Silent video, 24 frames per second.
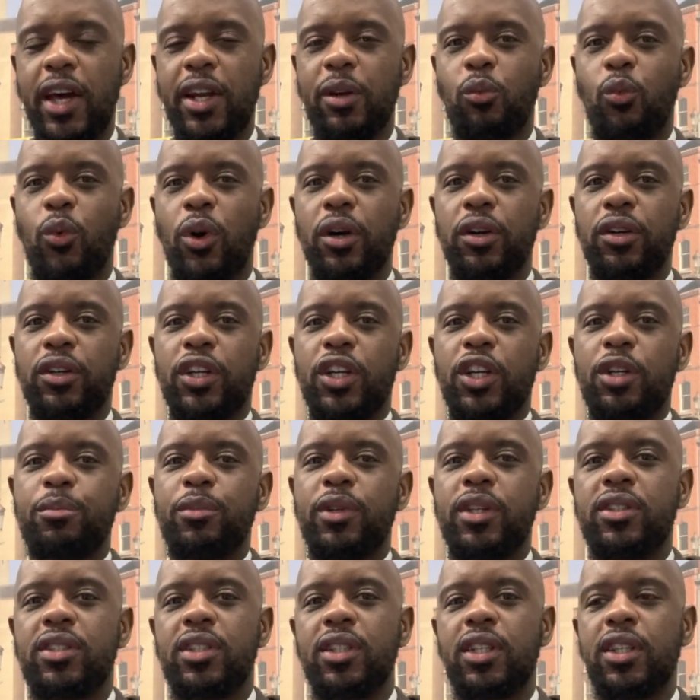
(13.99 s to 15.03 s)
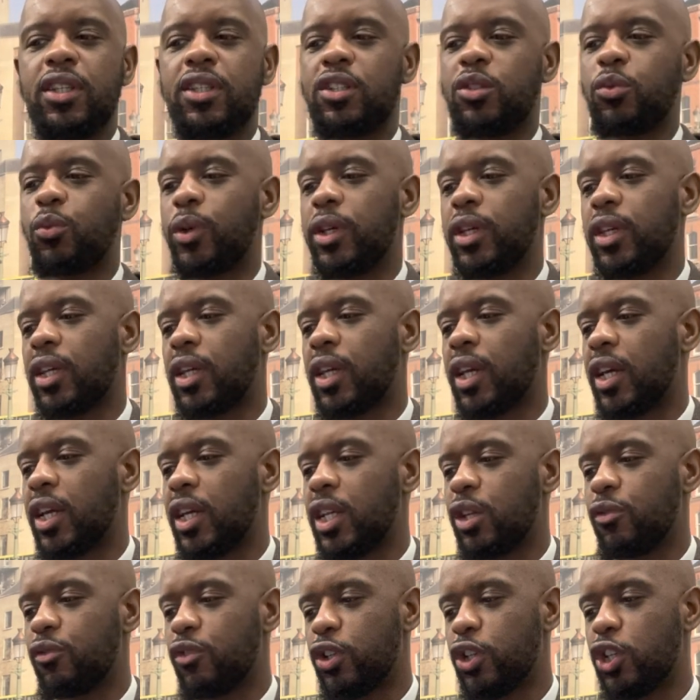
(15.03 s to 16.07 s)
and welcome to This Week
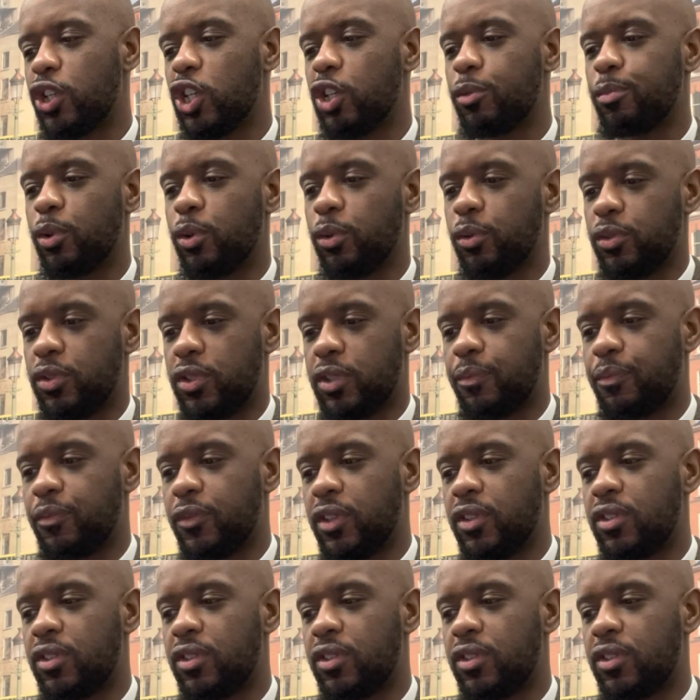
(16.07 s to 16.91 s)
in Renewables,